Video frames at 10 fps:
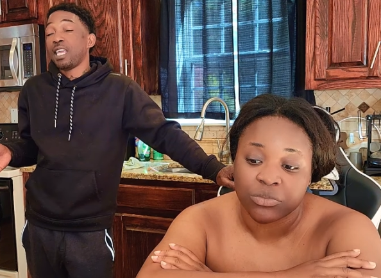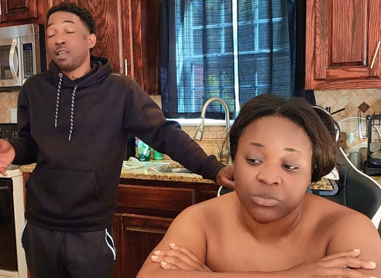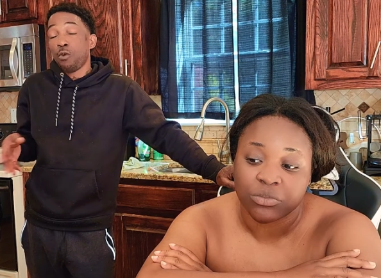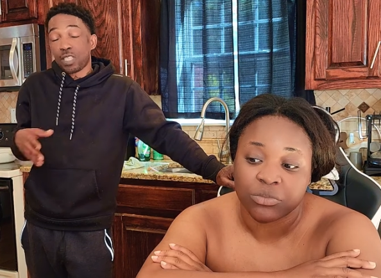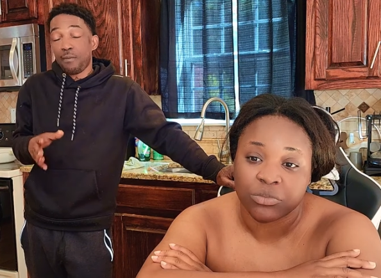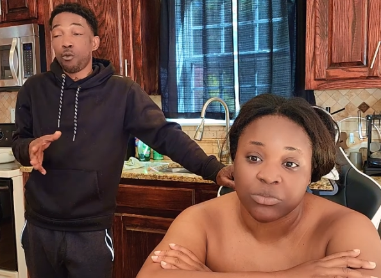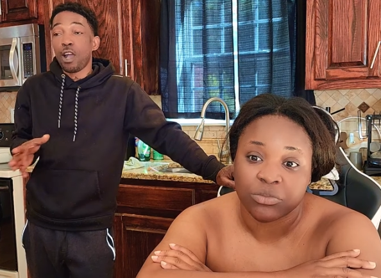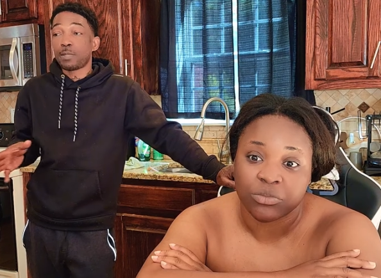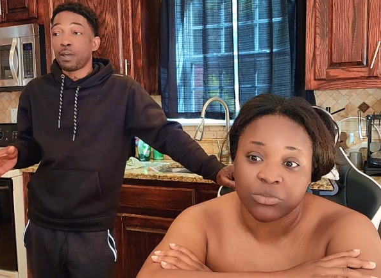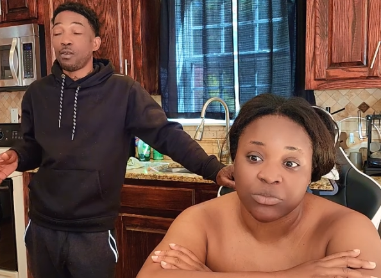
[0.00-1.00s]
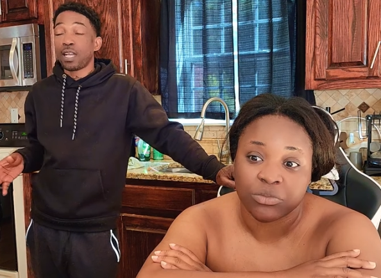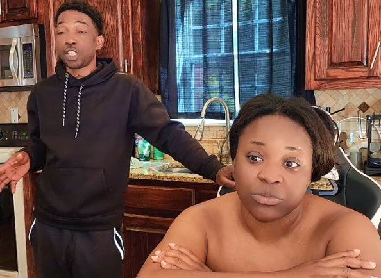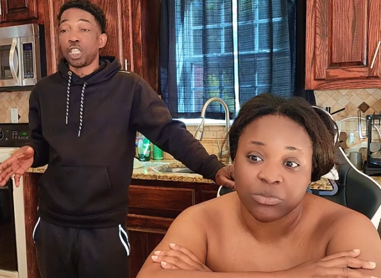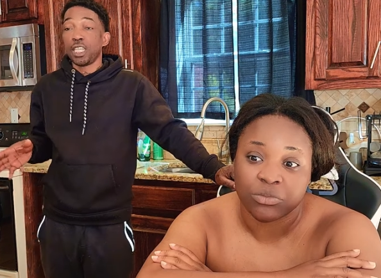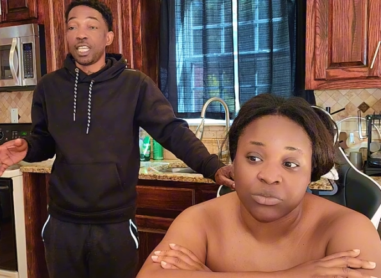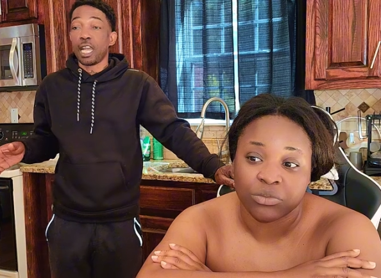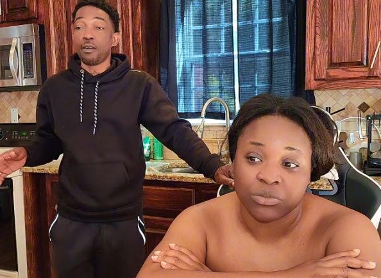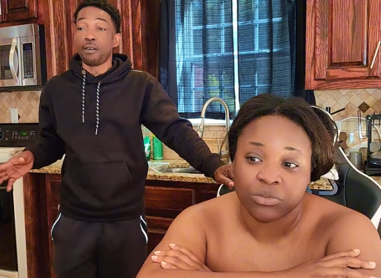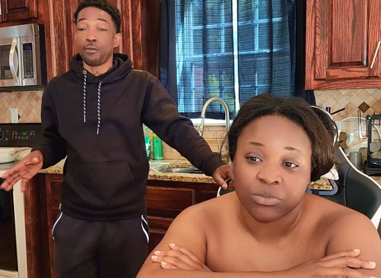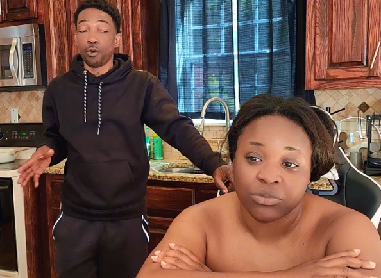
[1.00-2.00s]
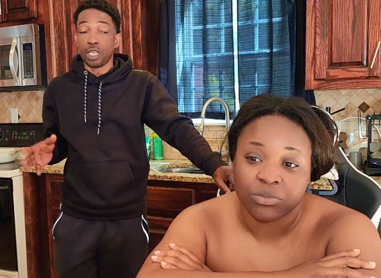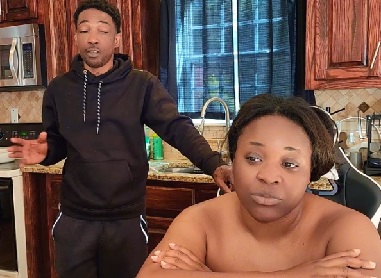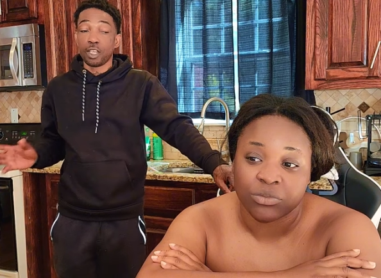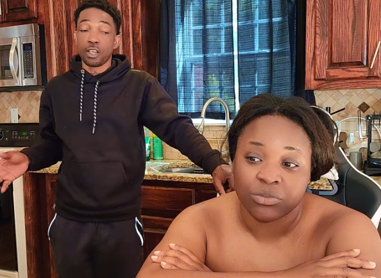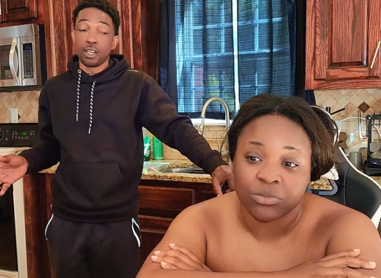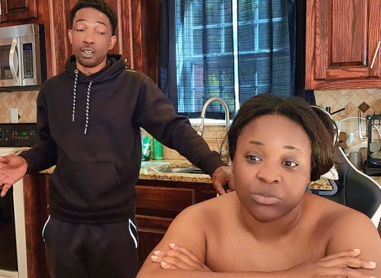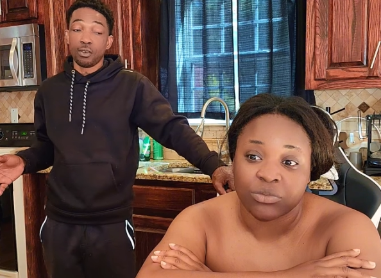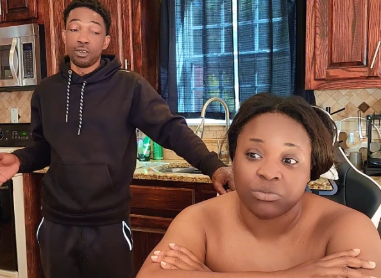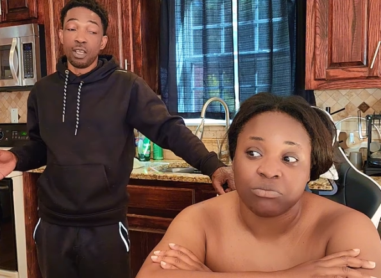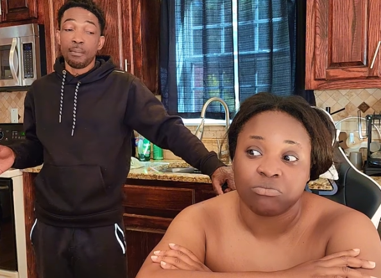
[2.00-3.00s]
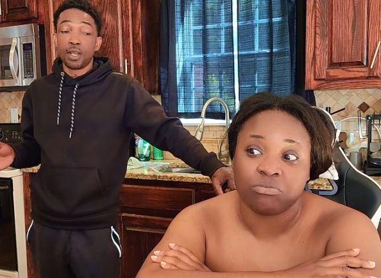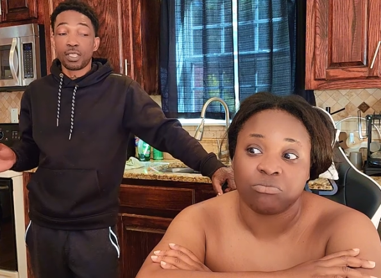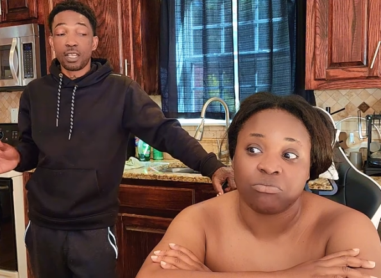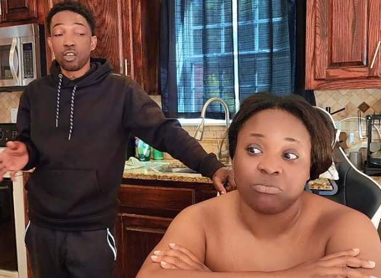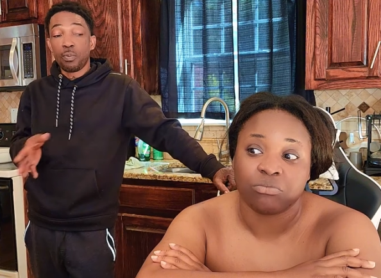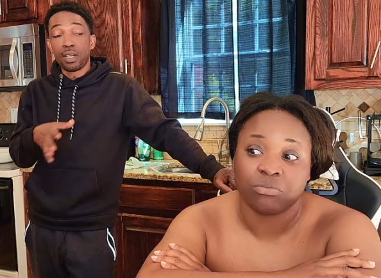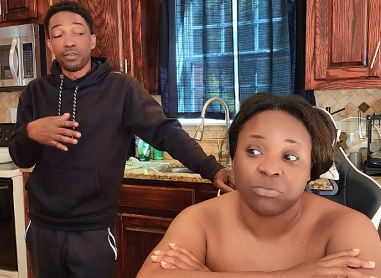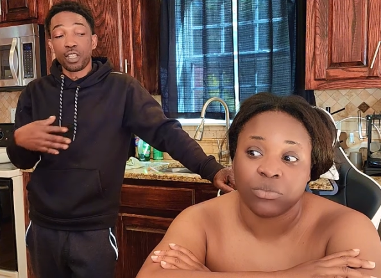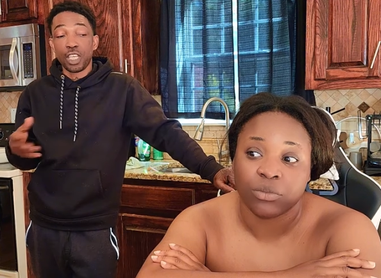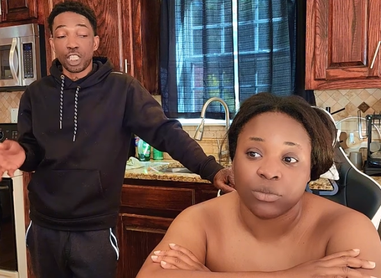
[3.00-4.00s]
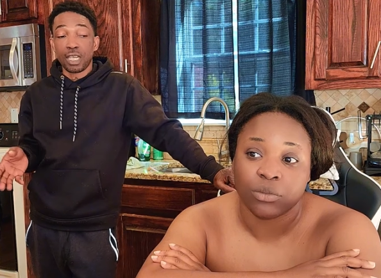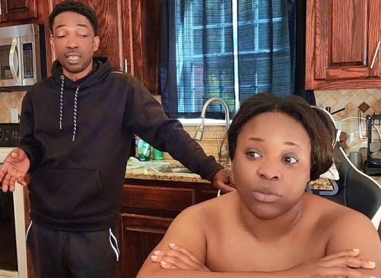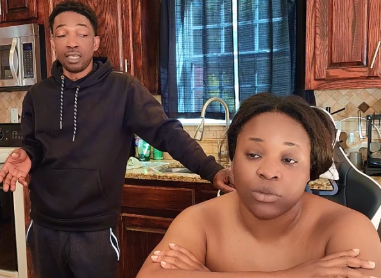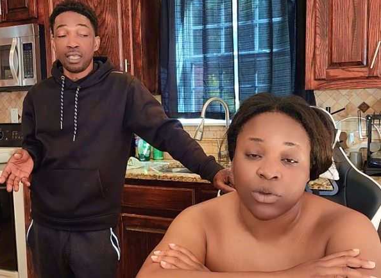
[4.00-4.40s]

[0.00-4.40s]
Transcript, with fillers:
Speaker 1: what's if you want to spend one cheat day or one four day with a girl now, but they sending up on a vacation,